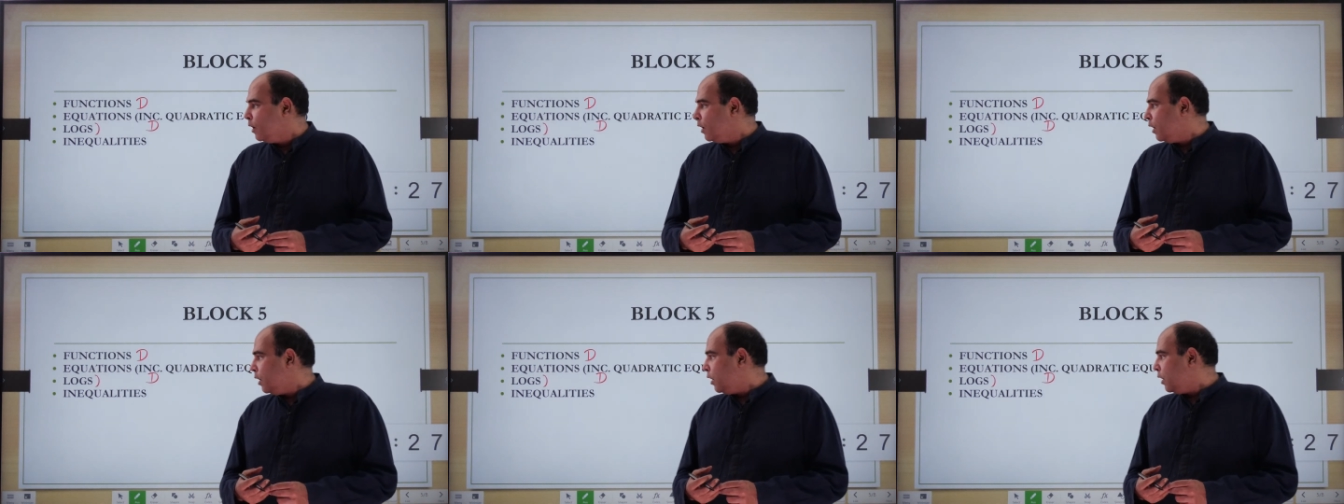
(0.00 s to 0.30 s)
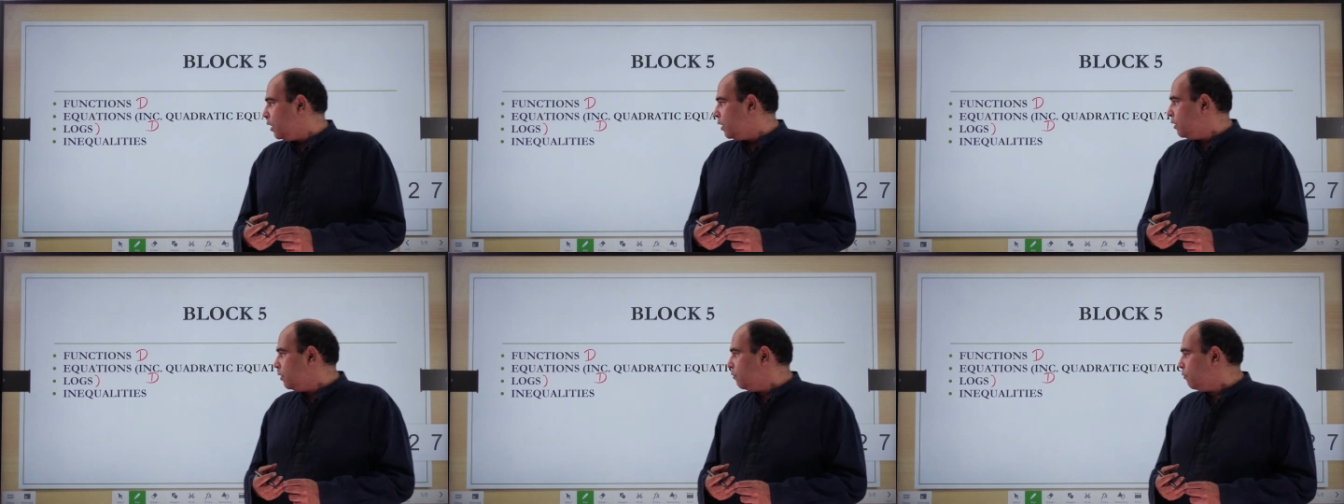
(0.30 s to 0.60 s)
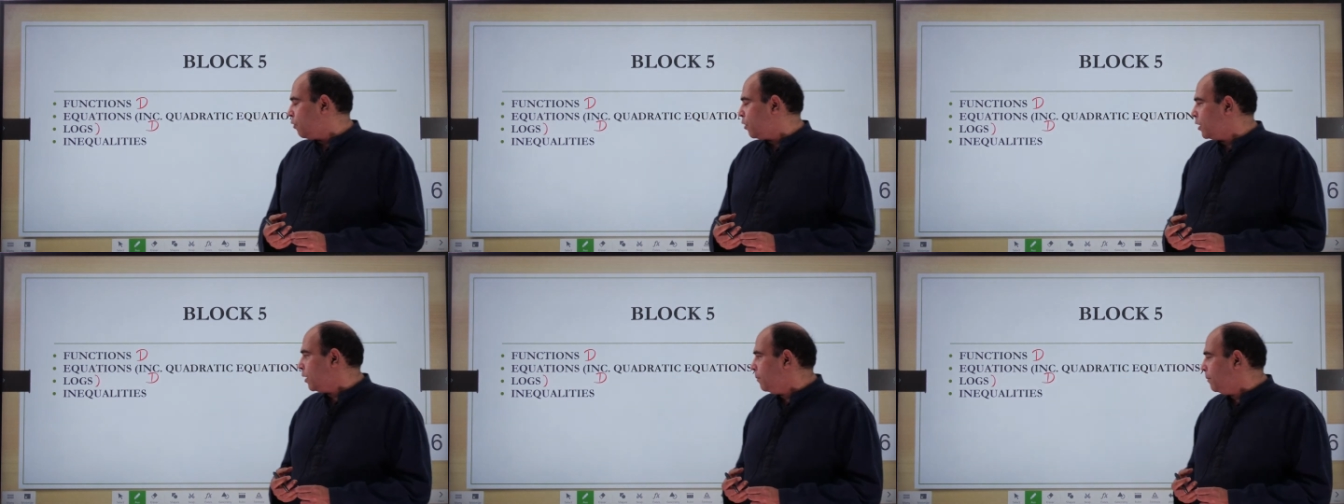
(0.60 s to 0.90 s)
uh,
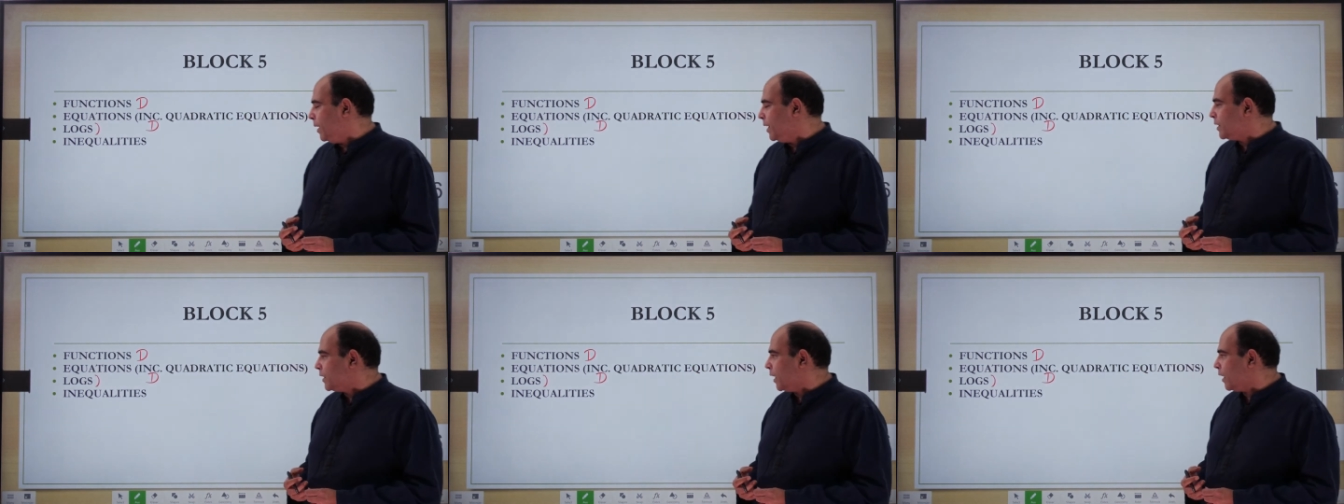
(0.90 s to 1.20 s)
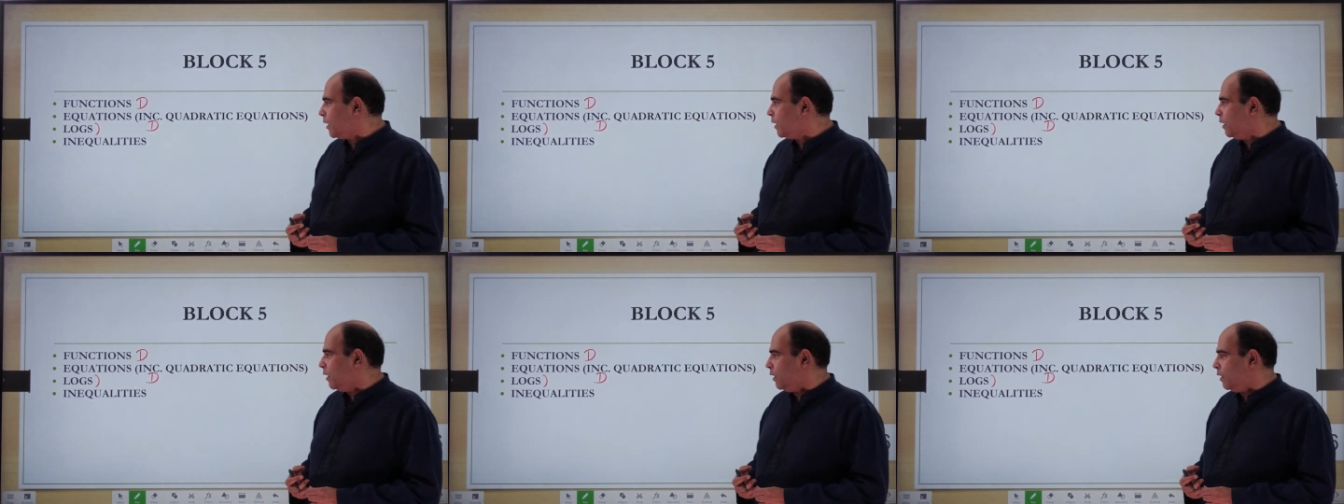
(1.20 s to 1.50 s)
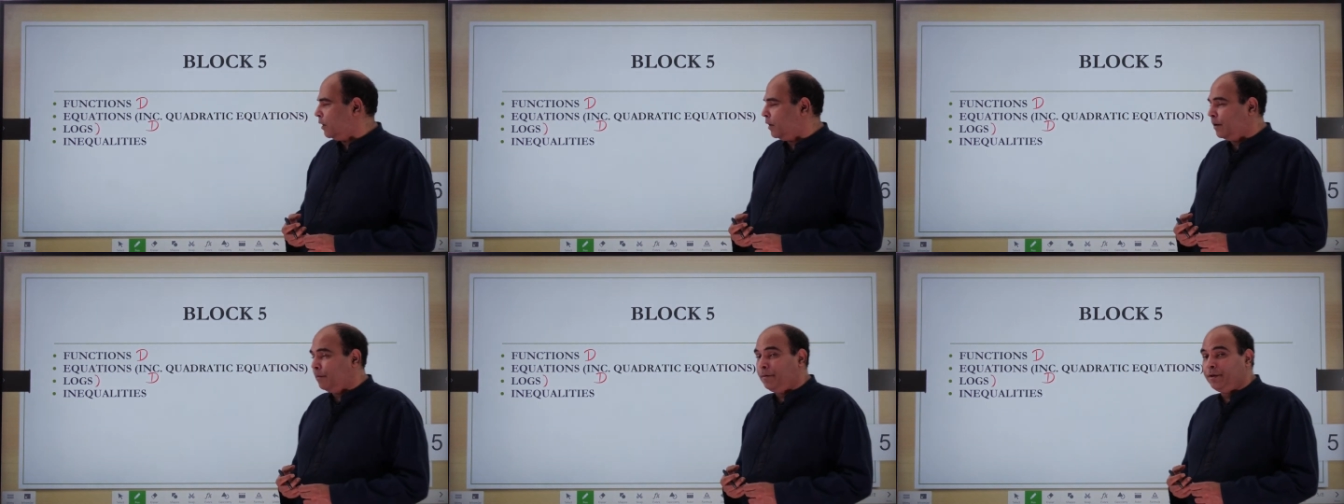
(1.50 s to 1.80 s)
what the basic
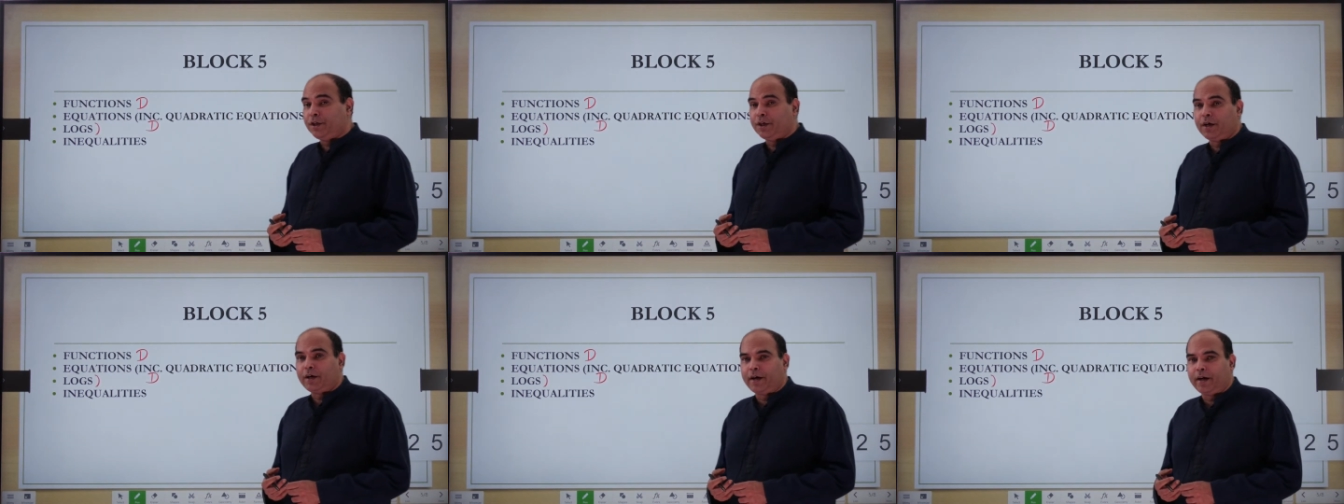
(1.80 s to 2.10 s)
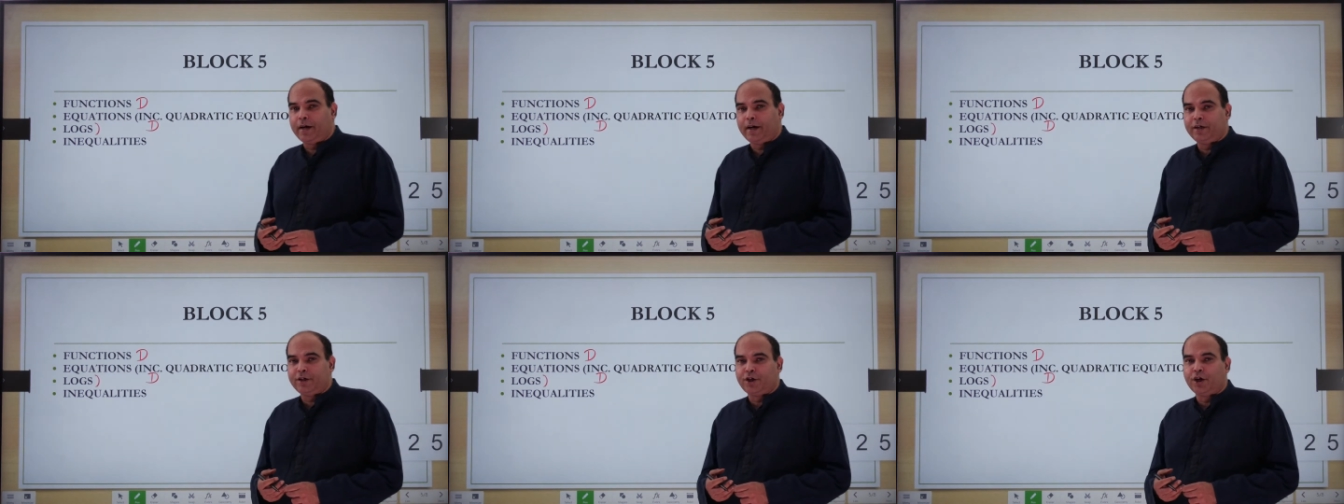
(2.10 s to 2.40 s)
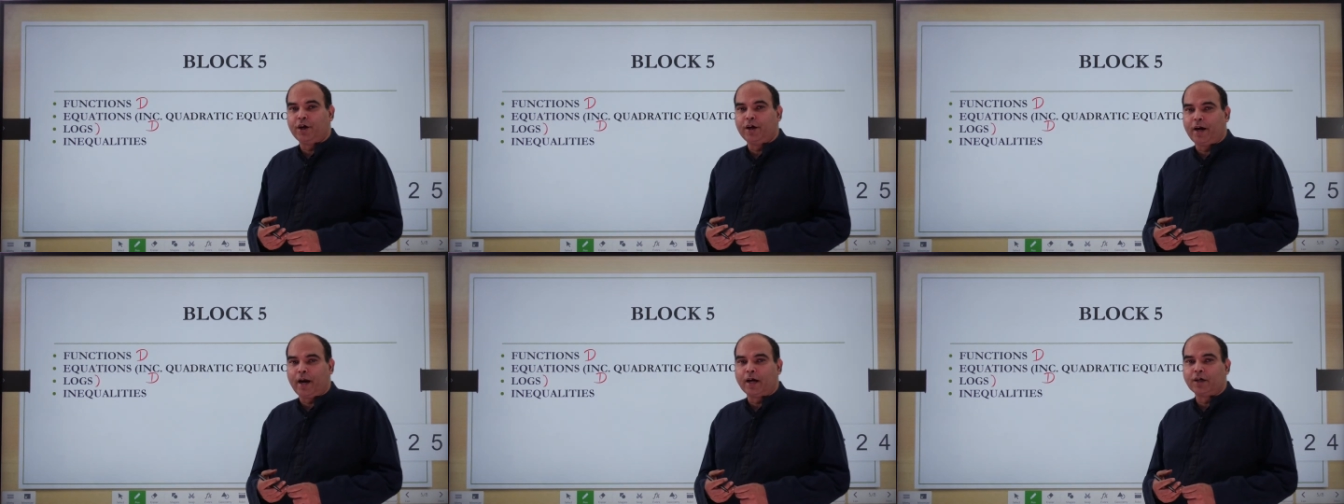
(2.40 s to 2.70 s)
uh, immediate
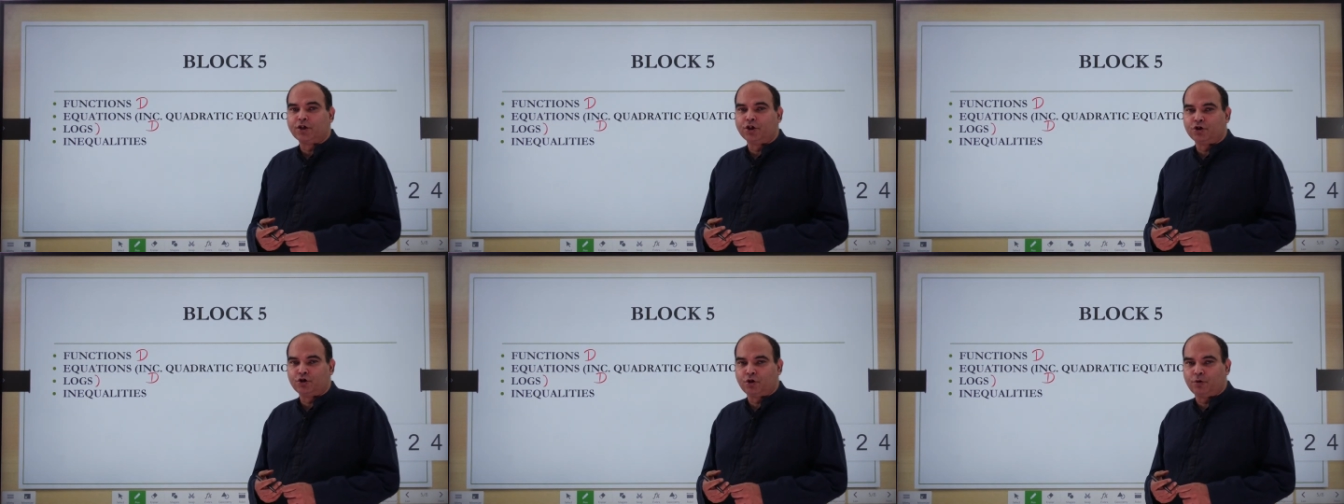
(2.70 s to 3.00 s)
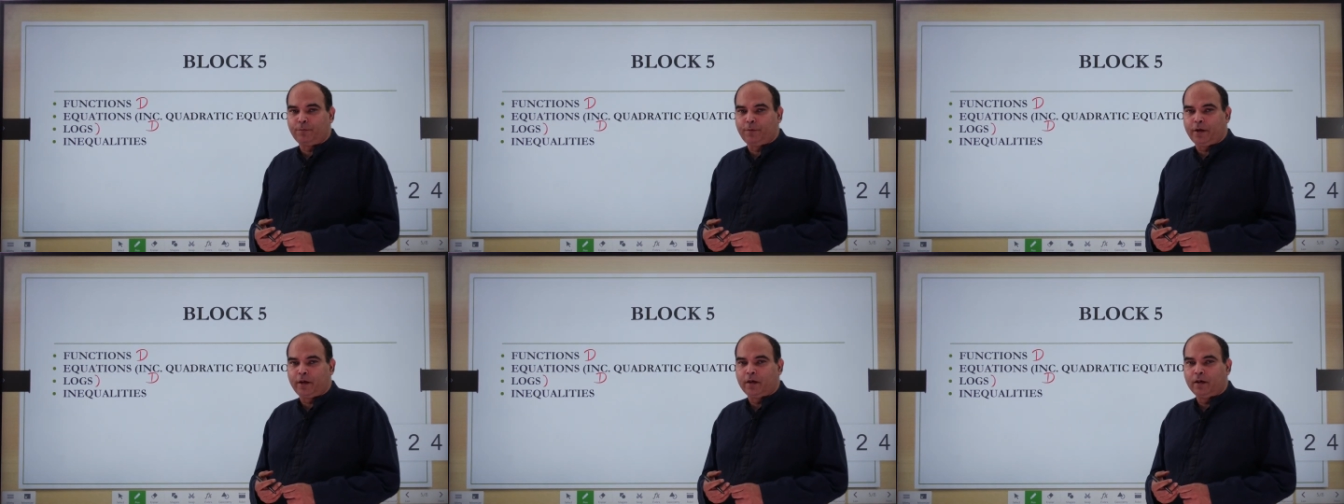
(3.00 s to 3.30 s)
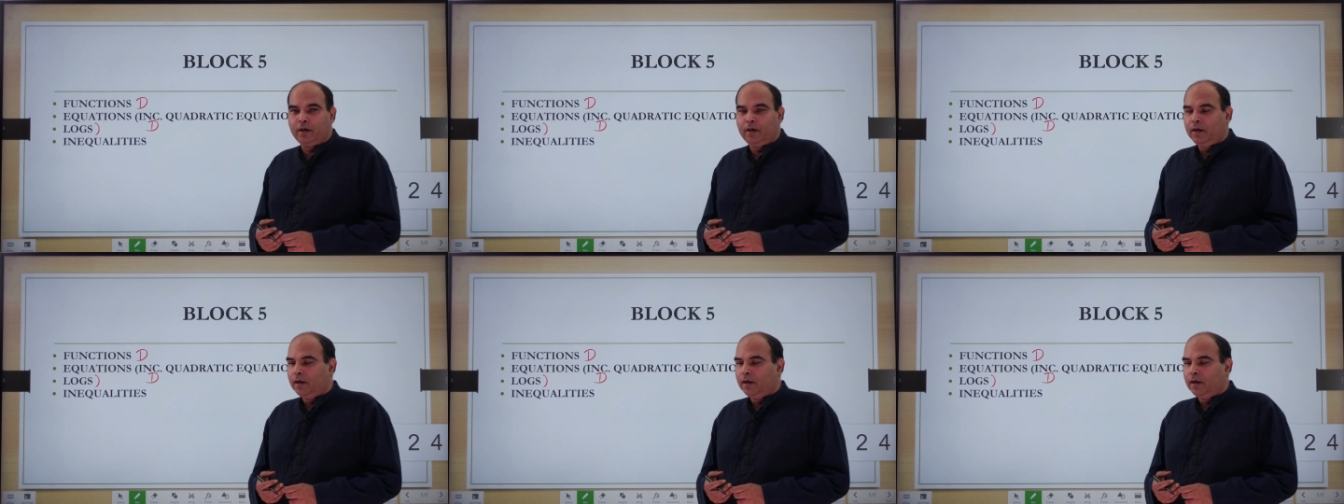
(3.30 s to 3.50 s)
initial reaction should be.